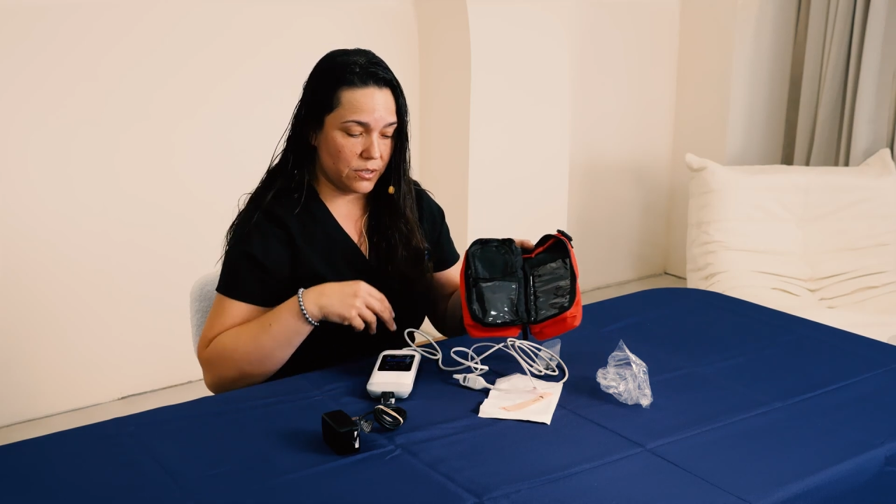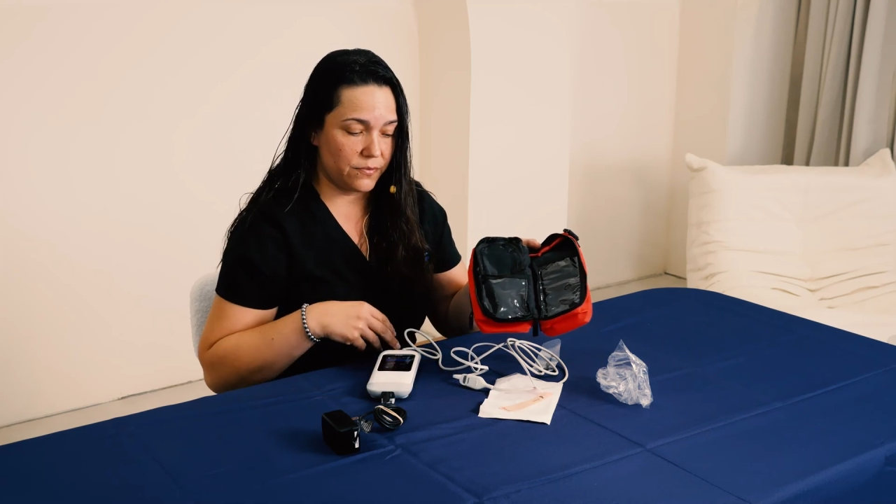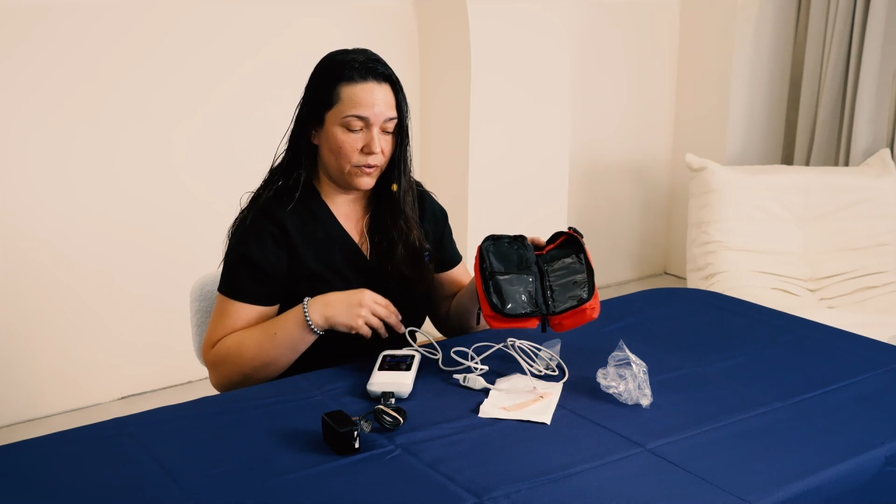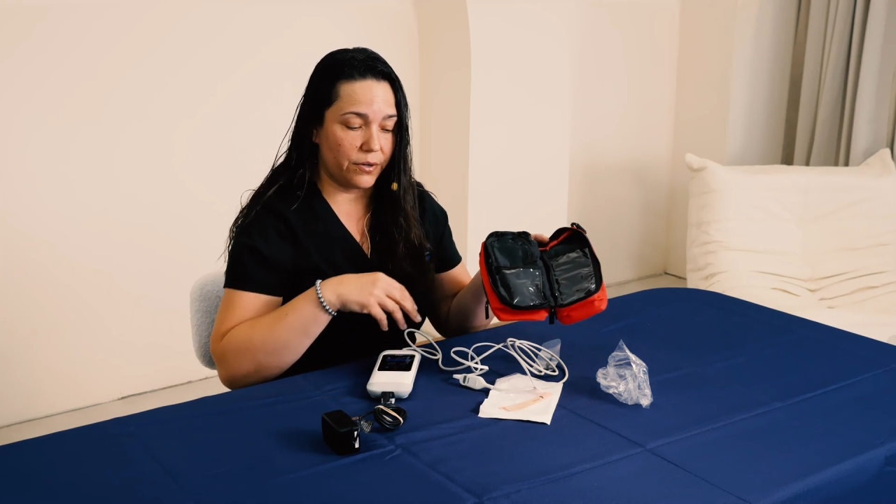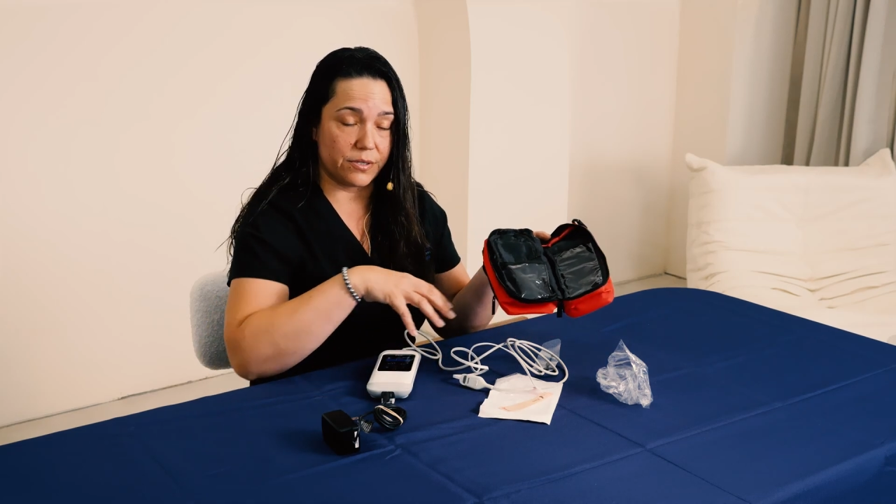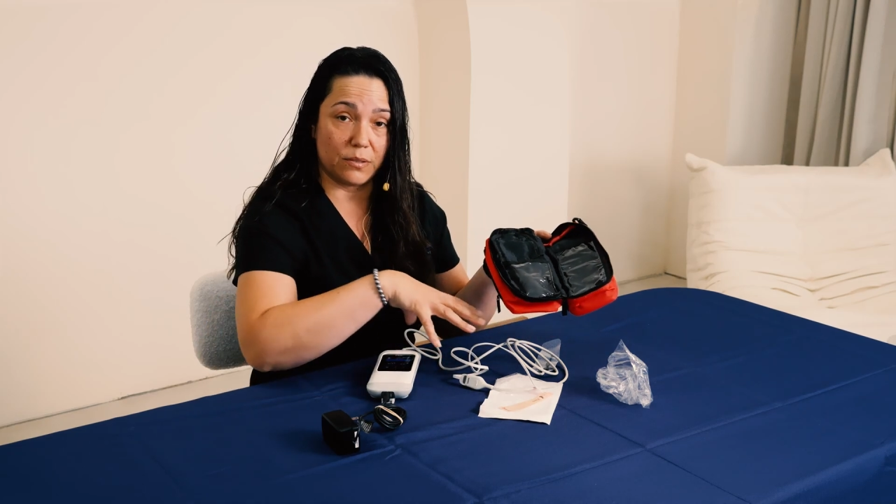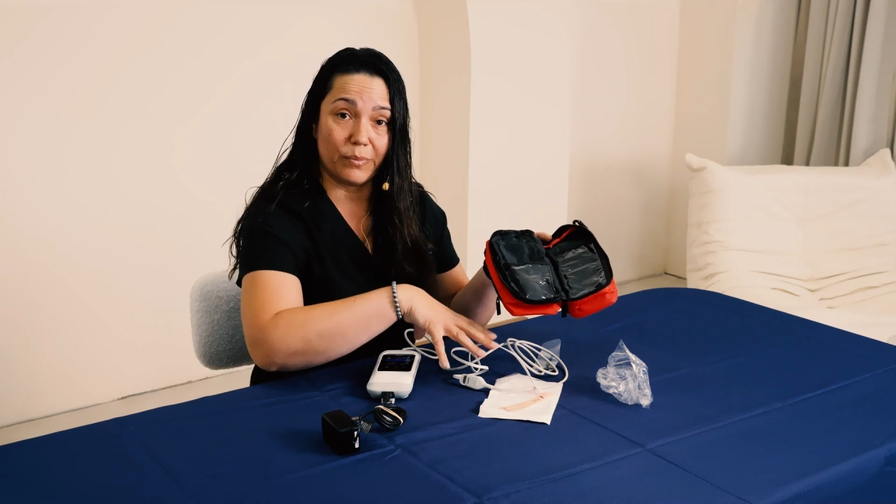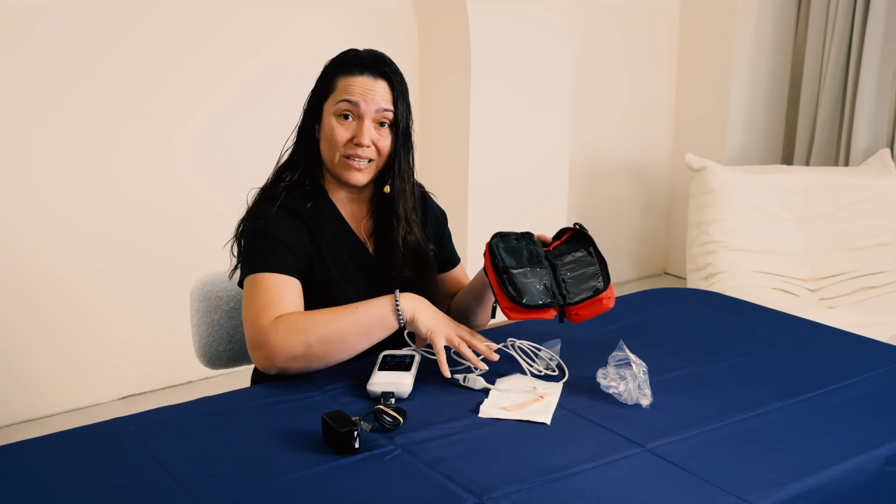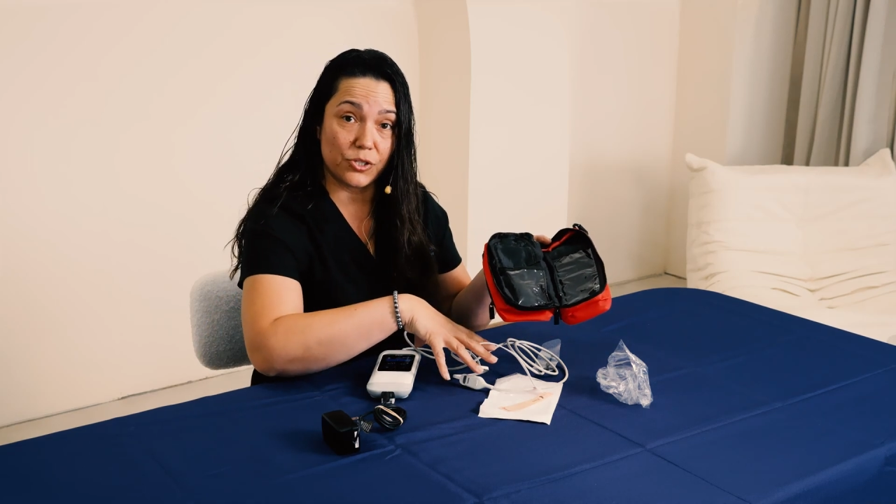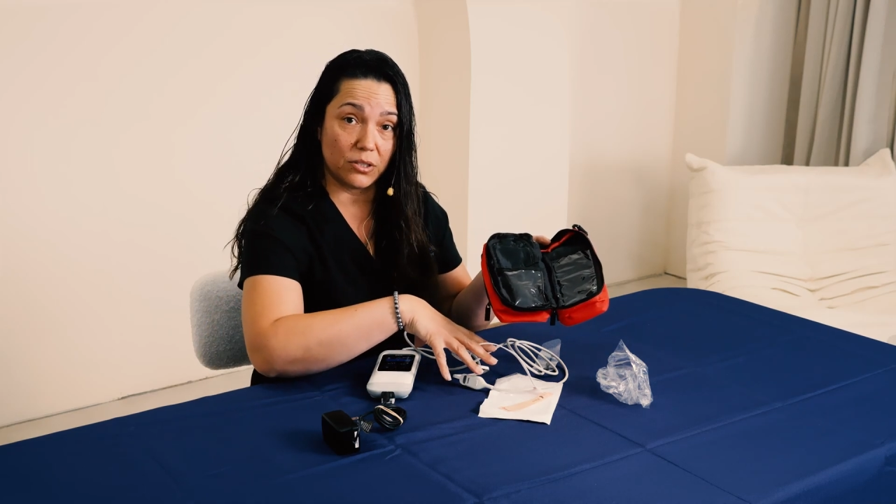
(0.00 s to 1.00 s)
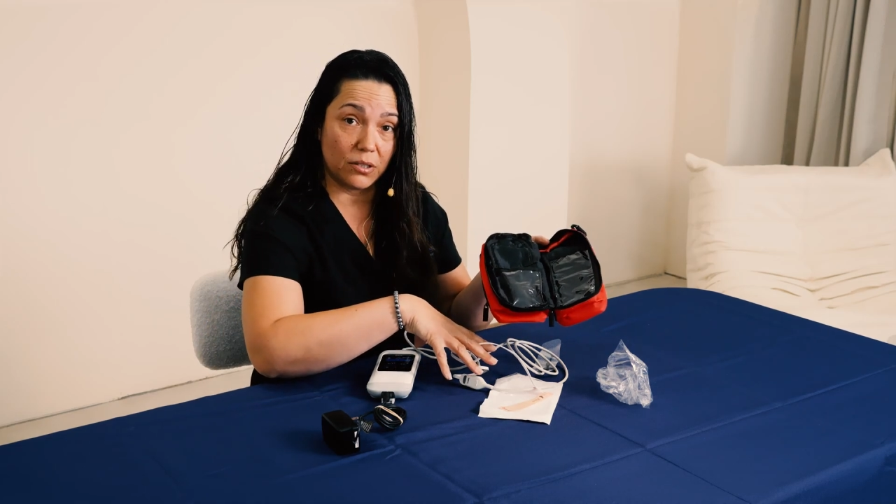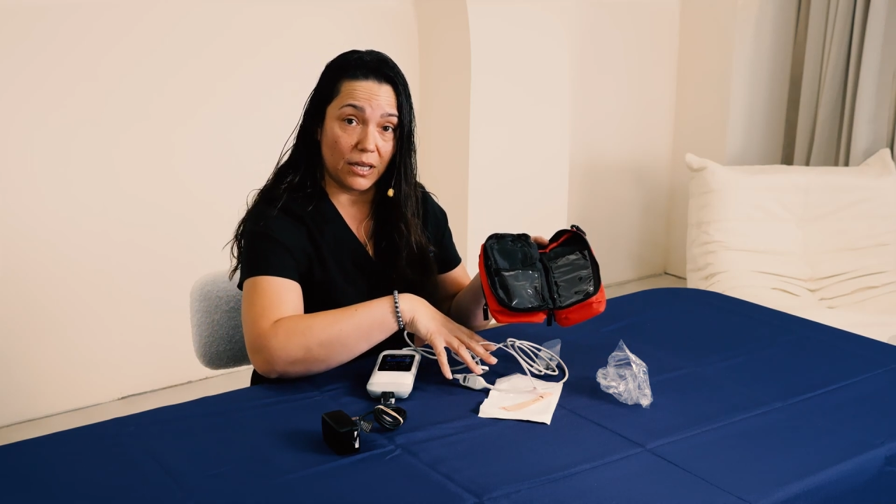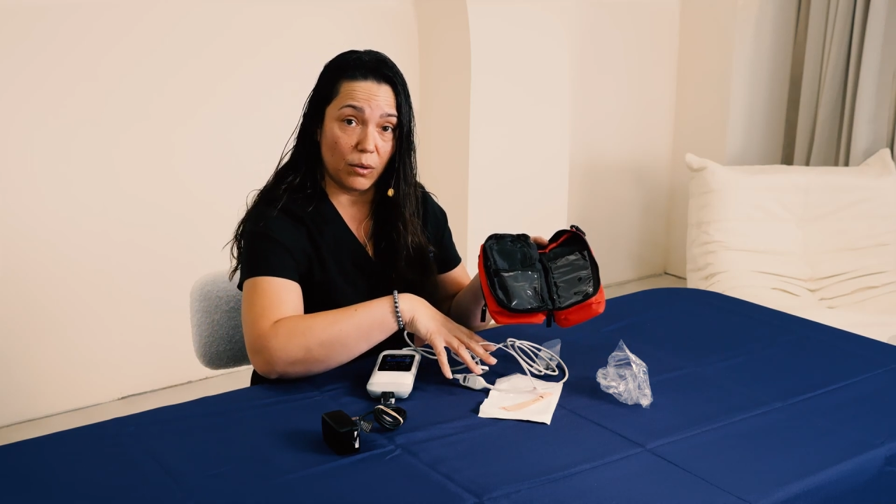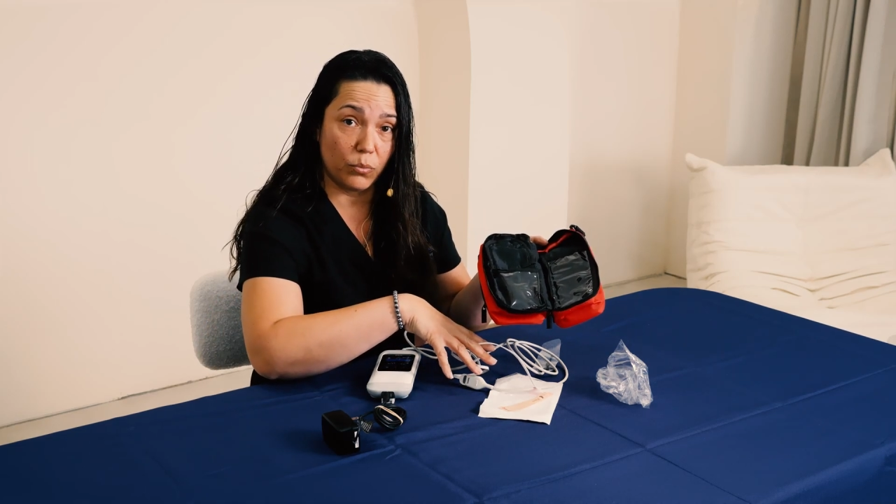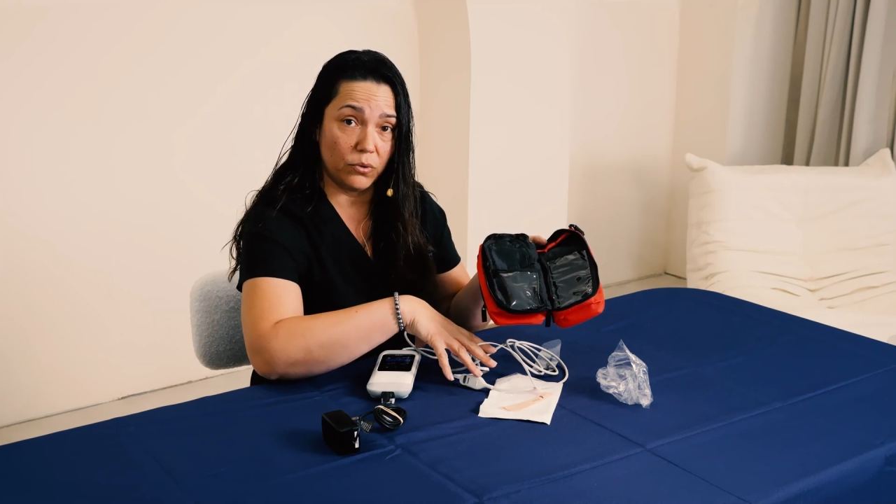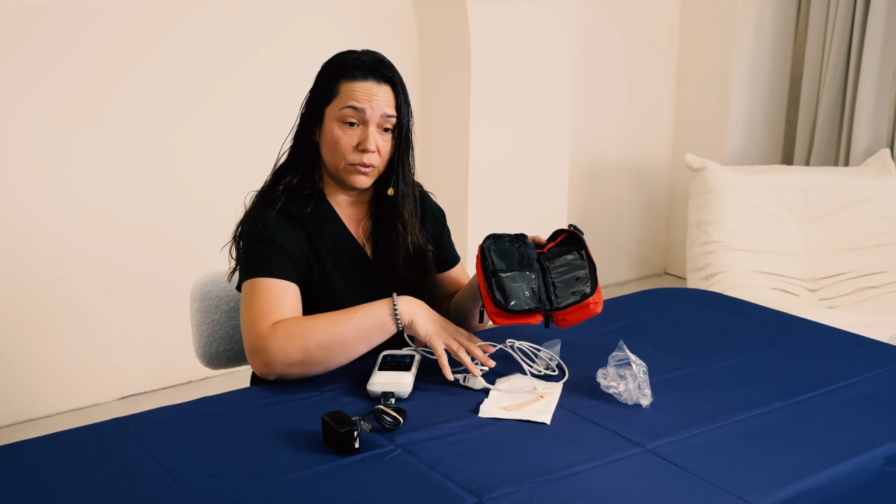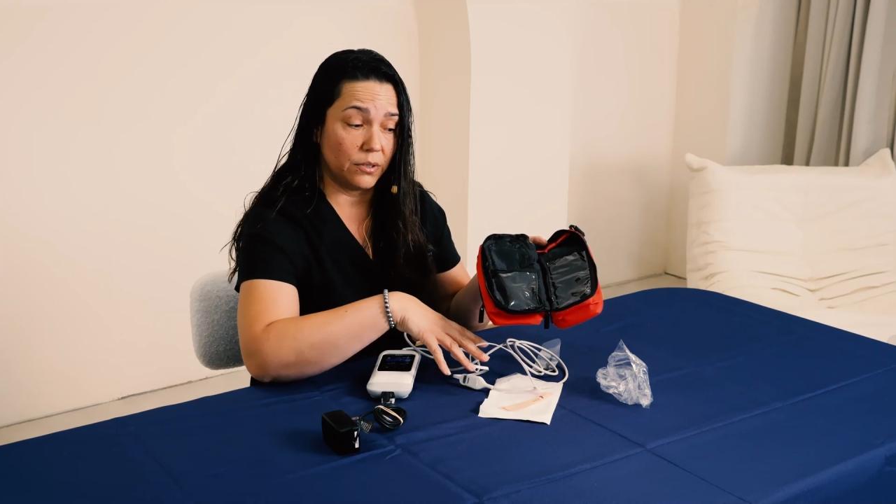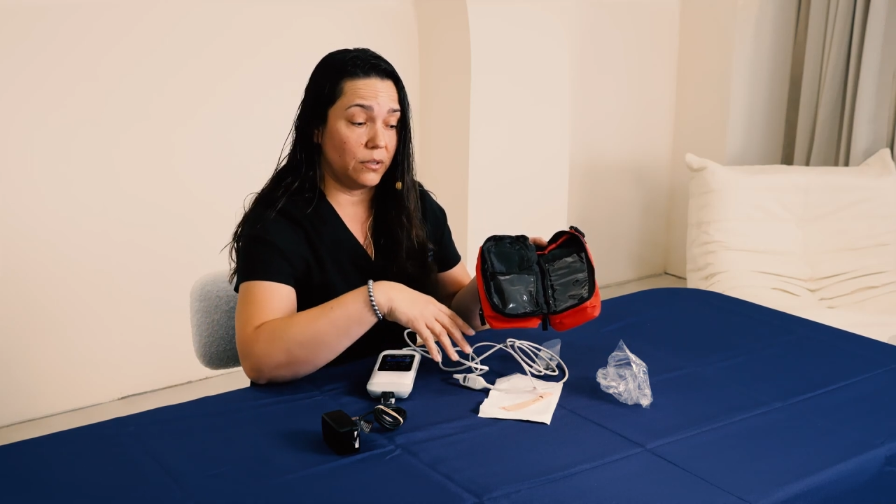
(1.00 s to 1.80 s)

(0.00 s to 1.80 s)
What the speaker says: as far as the patient cable